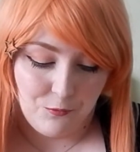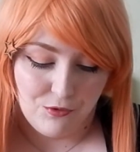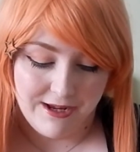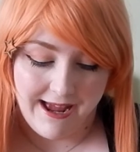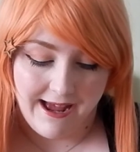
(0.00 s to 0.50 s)

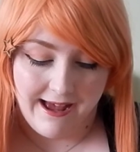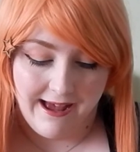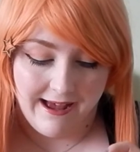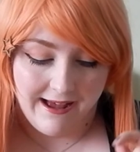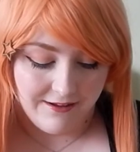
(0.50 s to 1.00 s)
We
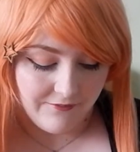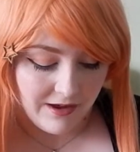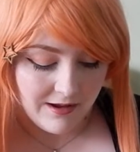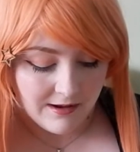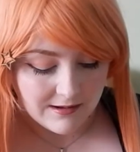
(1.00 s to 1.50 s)
have
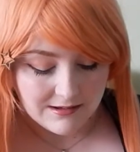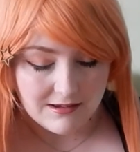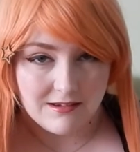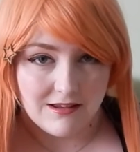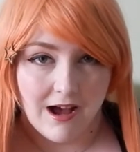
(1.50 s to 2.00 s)

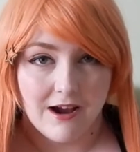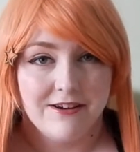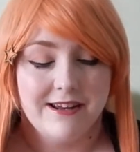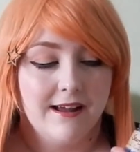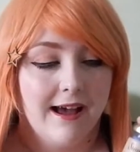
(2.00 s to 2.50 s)

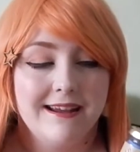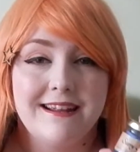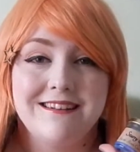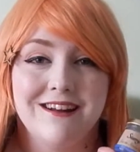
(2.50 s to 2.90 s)
Starry Nights.